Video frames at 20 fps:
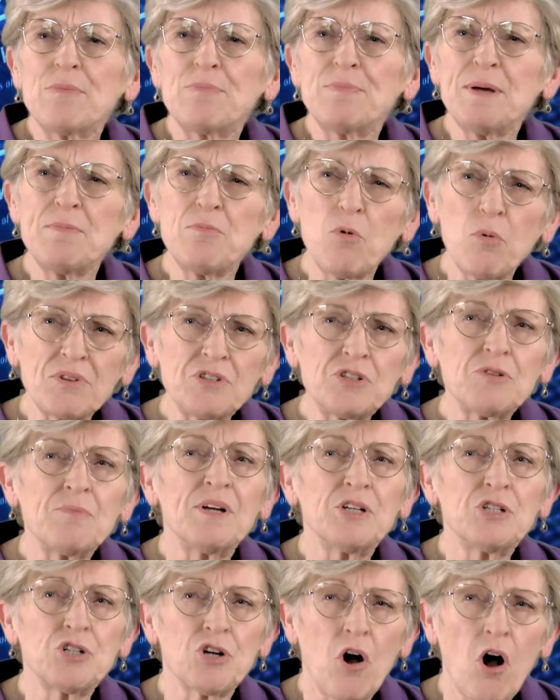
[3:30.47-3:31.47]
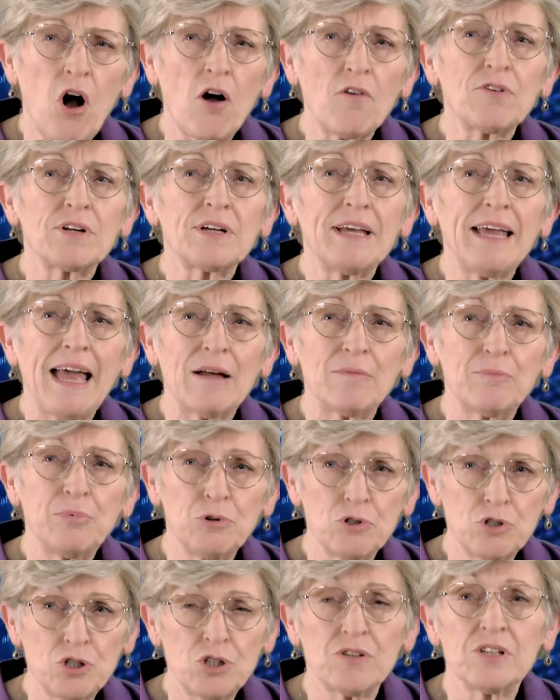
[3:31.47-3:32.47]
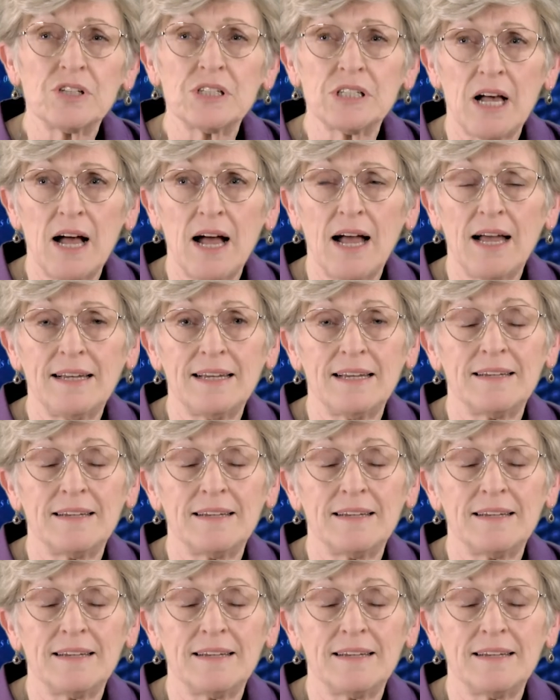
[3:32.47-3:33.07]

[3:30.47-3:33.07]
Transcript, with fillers: people with dementia often get pushed to the side.